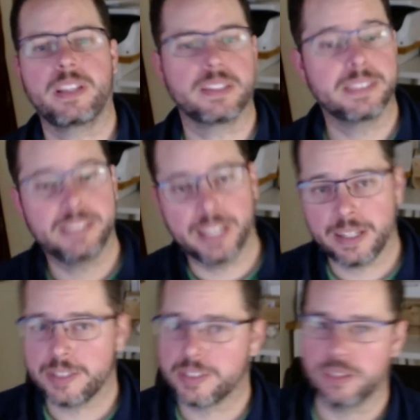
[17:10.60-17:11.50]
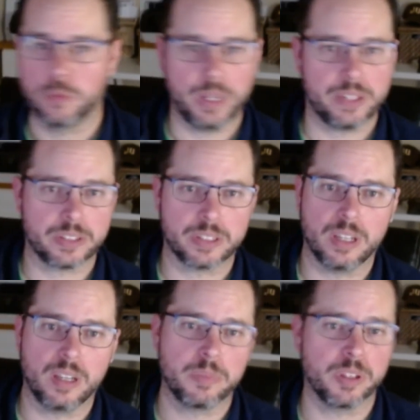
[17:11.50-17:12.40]
in the days and weeks to
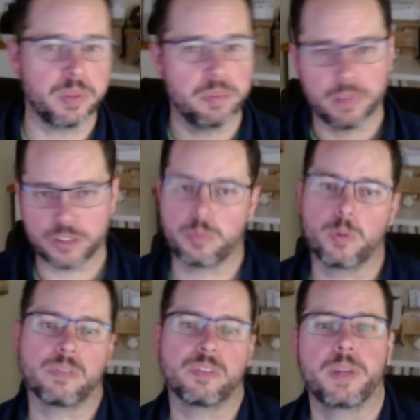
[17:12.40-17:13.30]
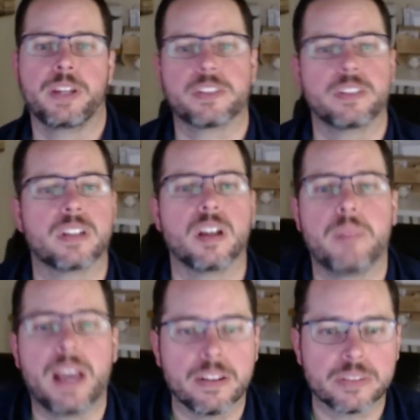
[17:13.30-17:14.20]
come. There'll be much more information to come
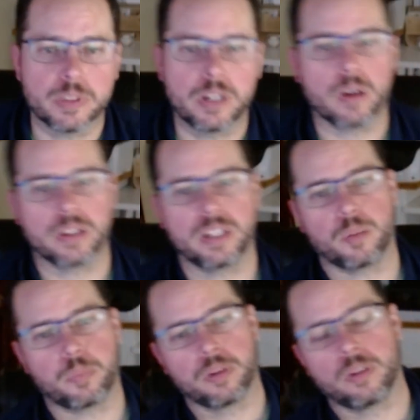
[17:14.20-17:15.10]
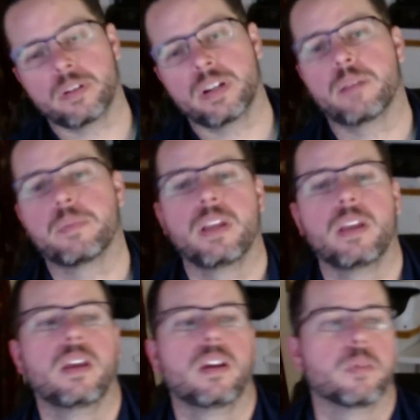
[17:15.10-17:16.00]
out regarding our program,
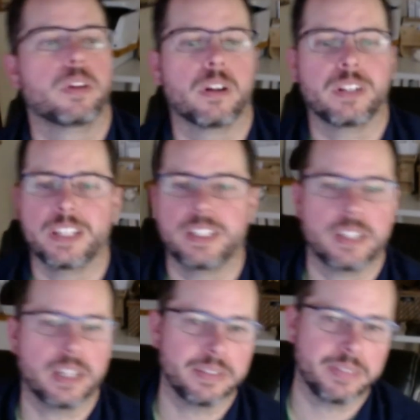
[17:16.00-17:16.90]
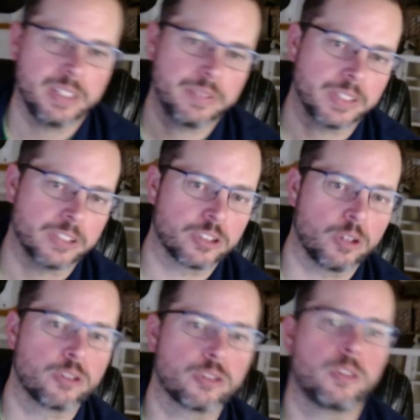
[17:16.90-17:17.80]
regarding any kind of evening
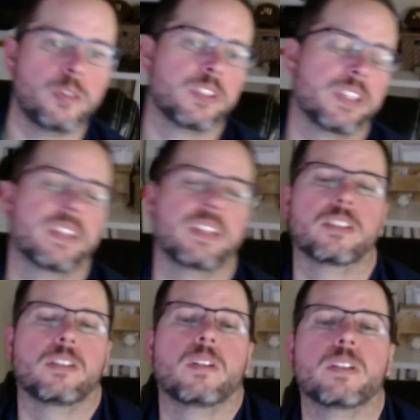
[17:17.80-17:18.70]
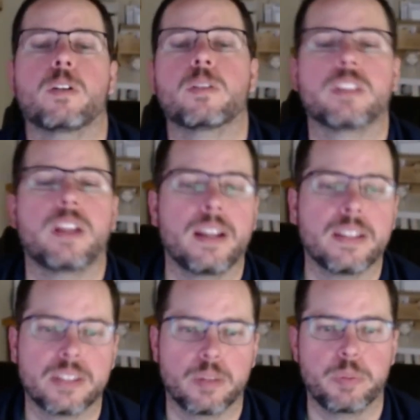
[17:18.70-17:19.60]
socials and things along those
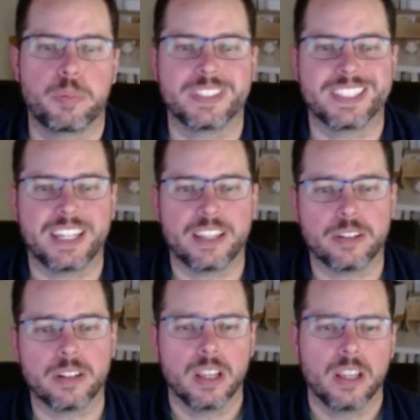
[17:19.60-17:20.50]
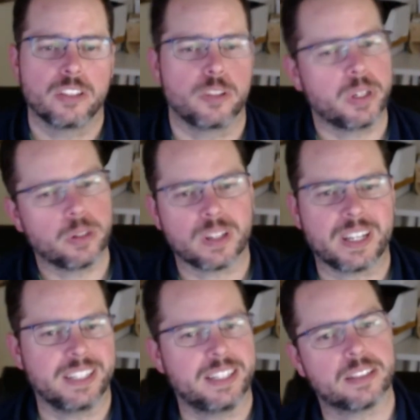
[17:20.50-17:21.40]
lines that we put together, so we can all kind
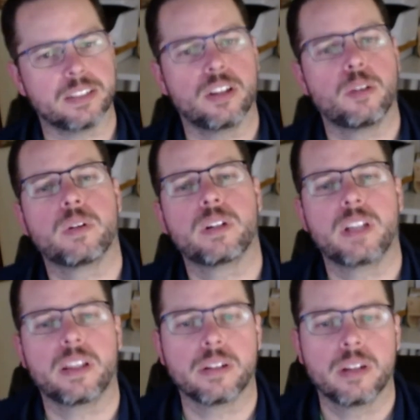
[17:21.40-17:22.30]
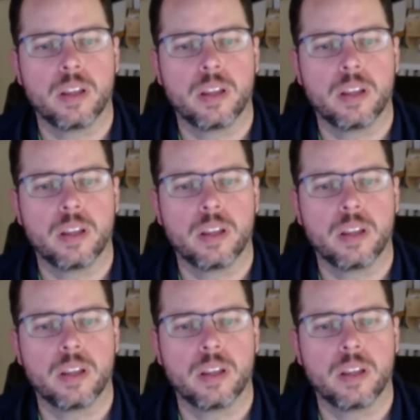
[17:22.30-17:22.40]
of get to know one another.